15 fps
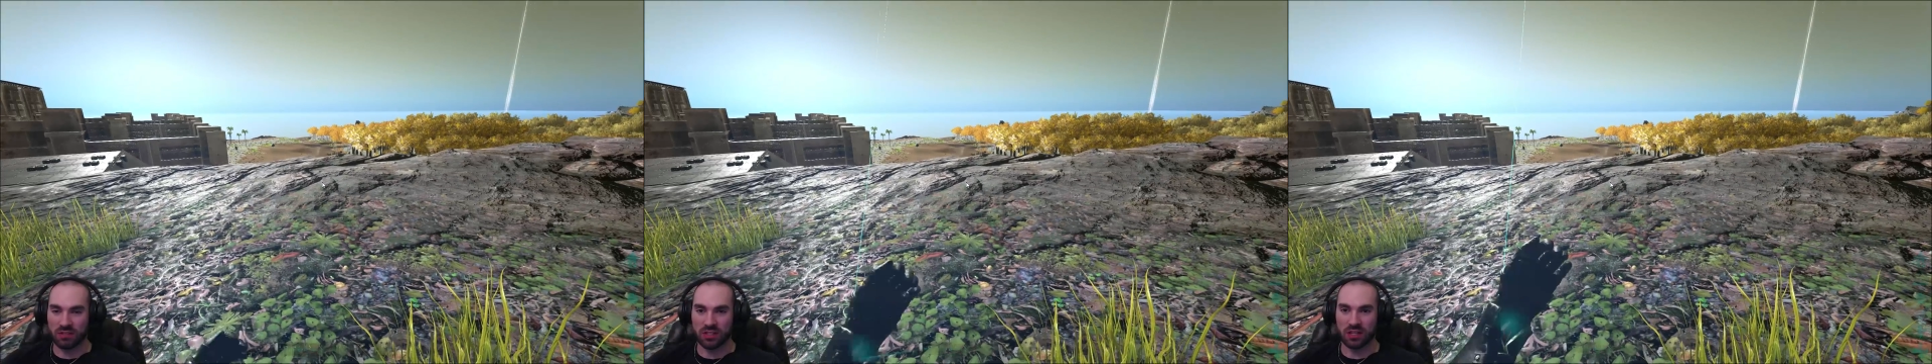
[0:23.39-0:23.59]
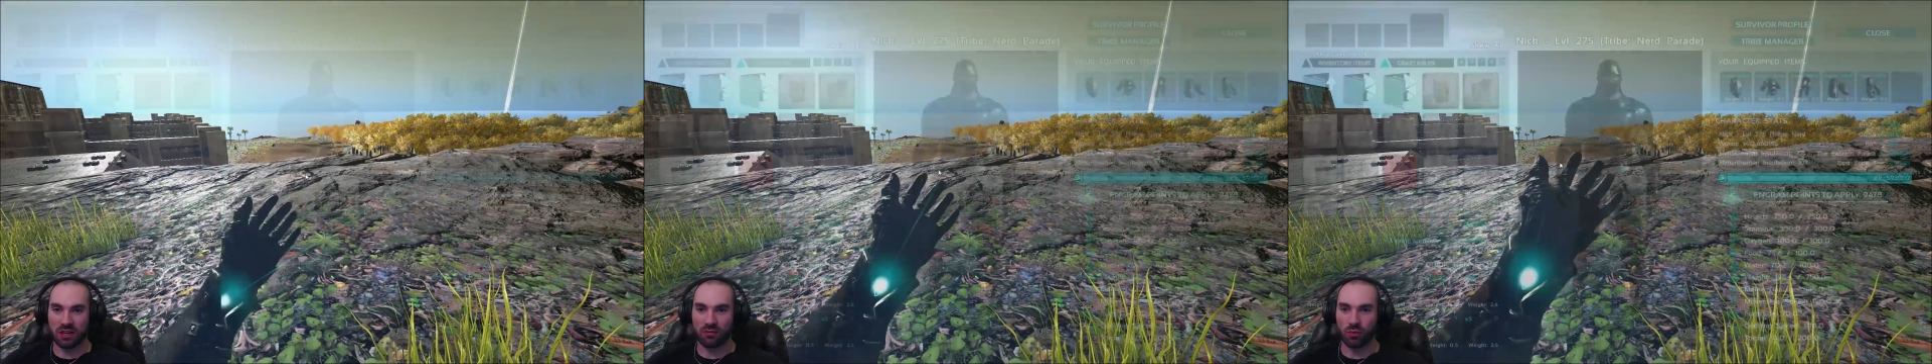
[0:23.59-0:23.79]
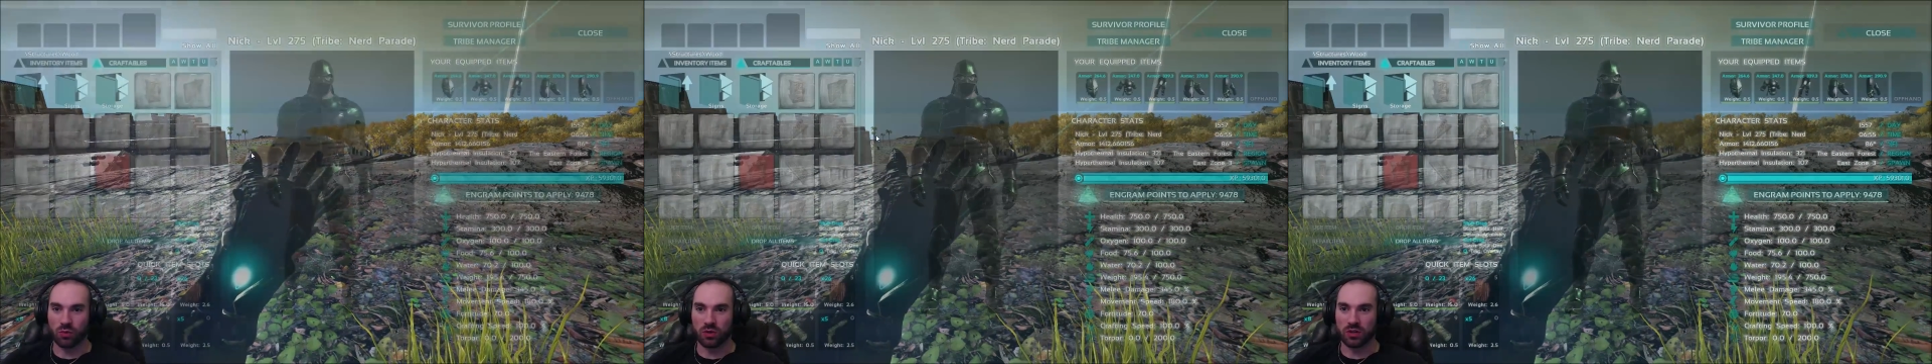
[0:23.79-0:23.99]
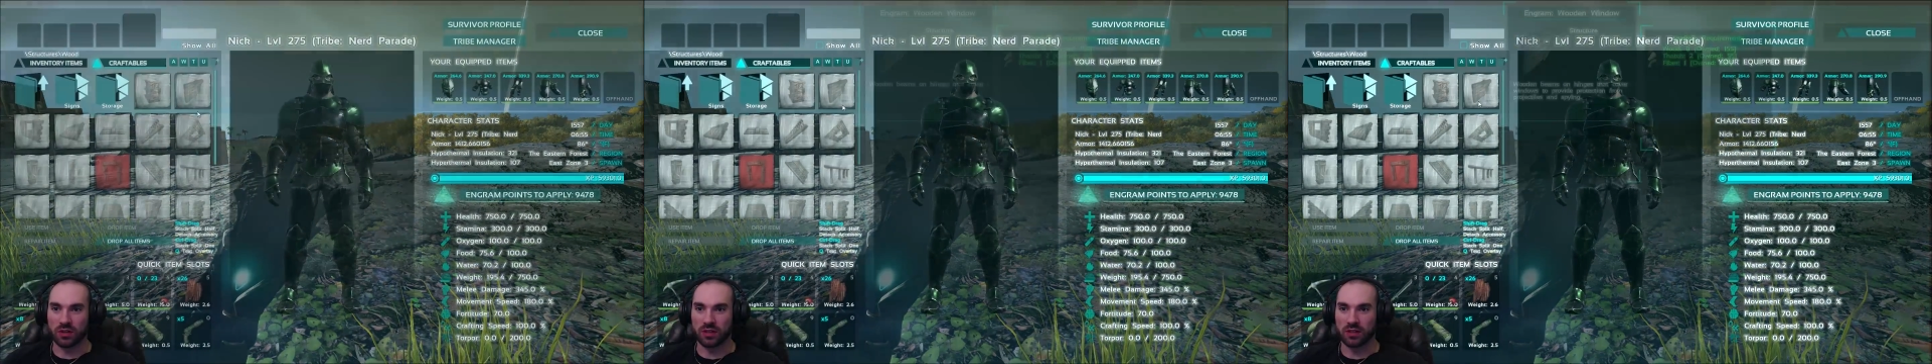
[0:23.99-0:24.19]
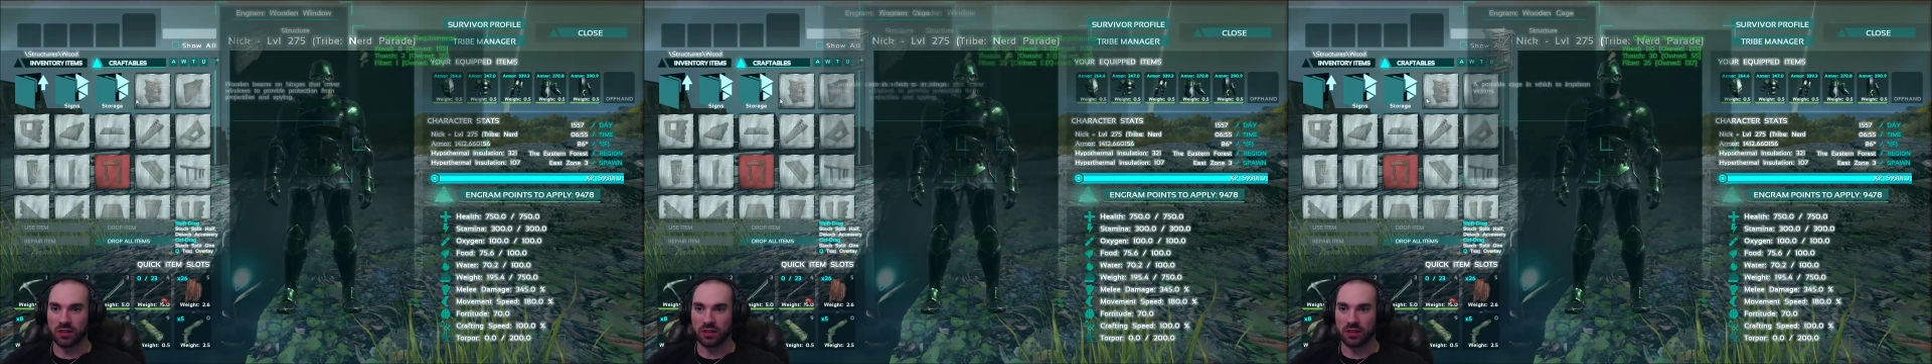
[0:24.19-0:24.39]
us enough
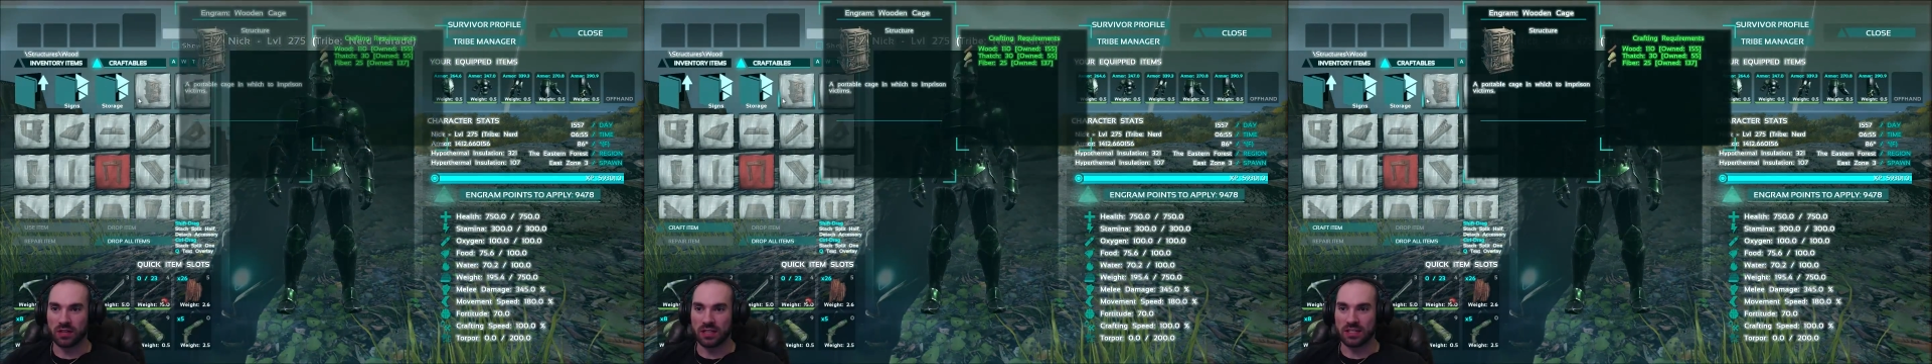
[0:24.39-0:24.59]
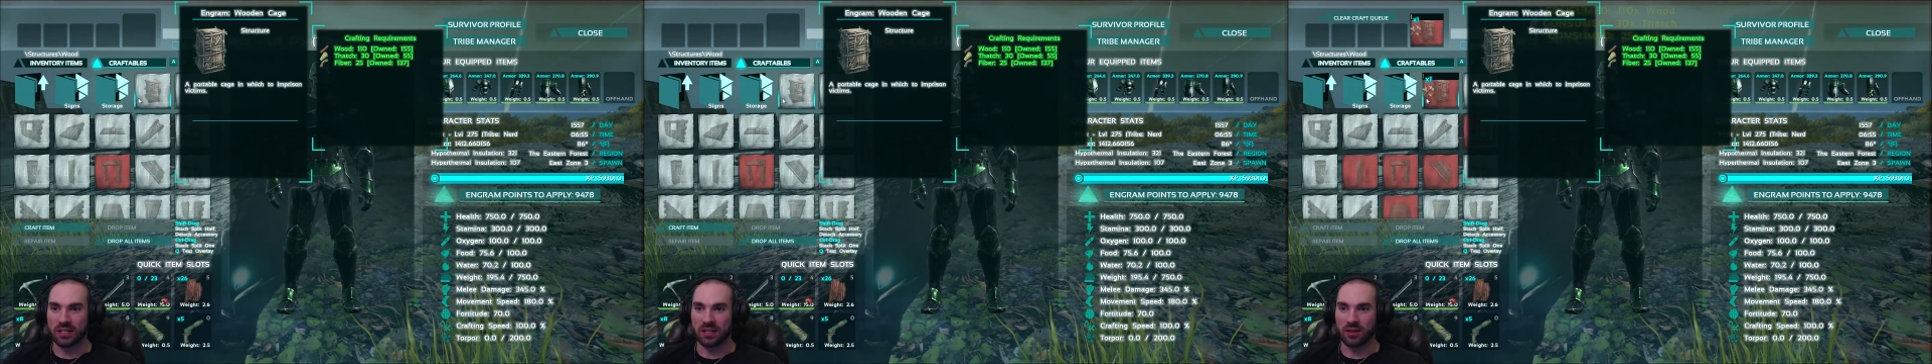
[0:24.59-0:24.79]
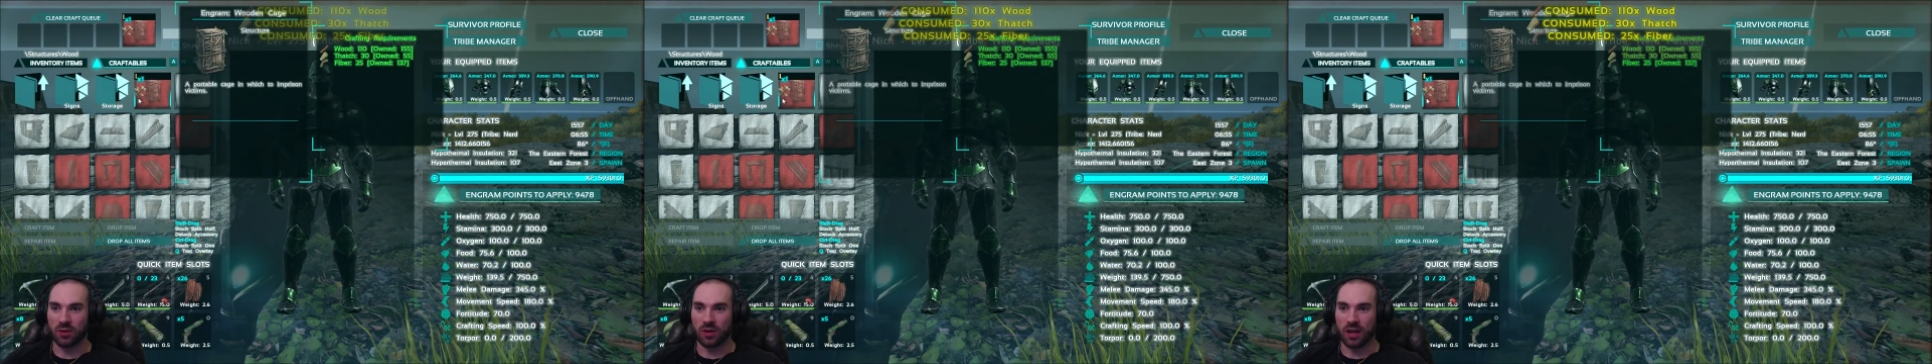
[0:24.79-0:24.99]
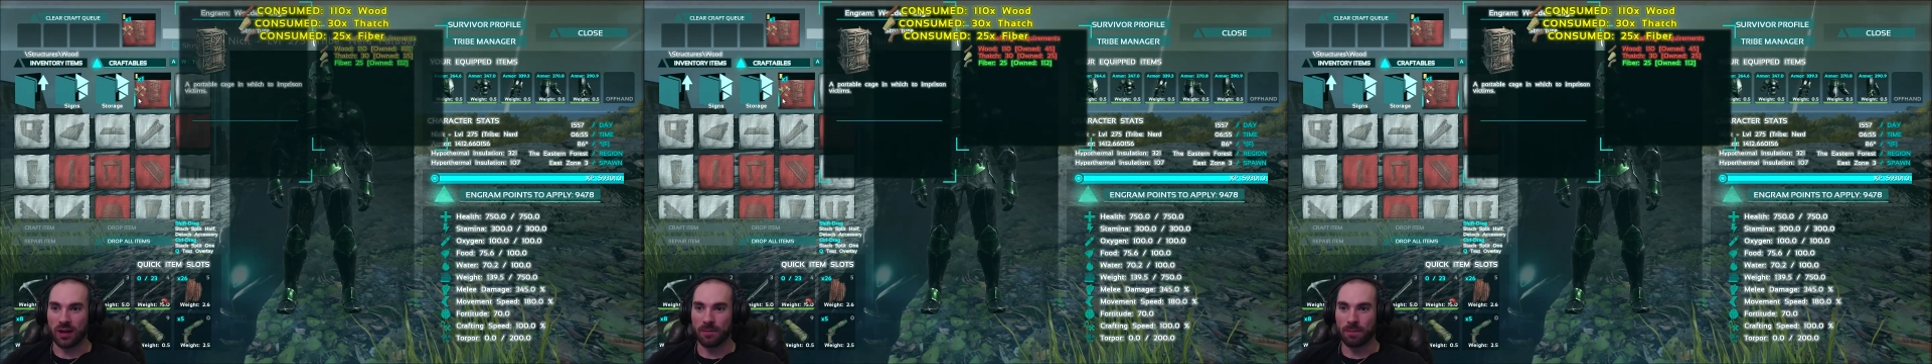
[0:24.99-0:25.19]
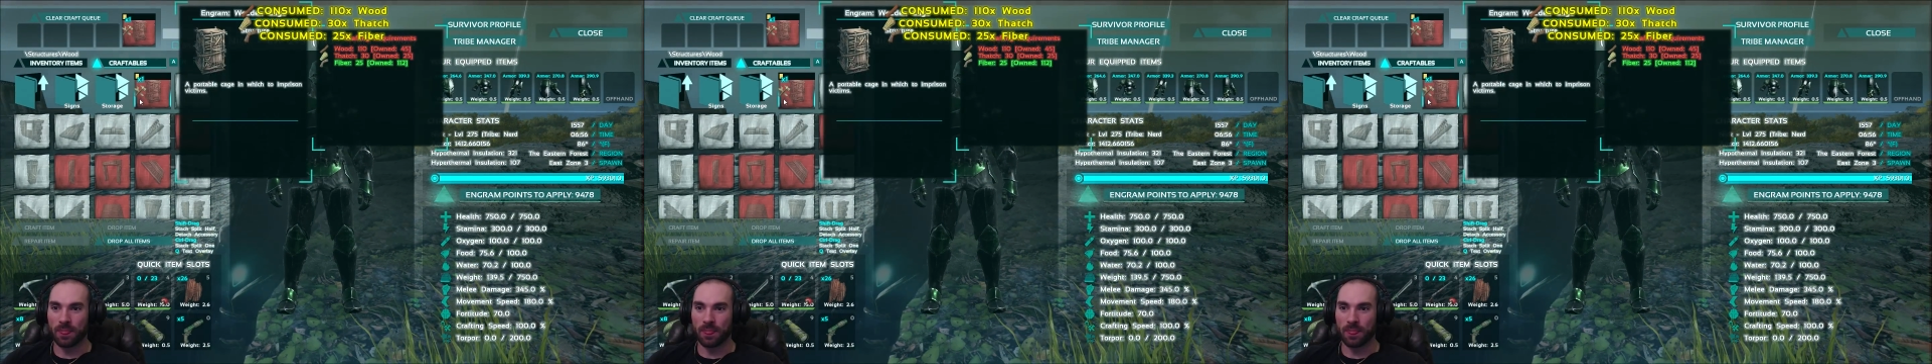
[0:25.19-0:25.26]
wood. It did. Okay.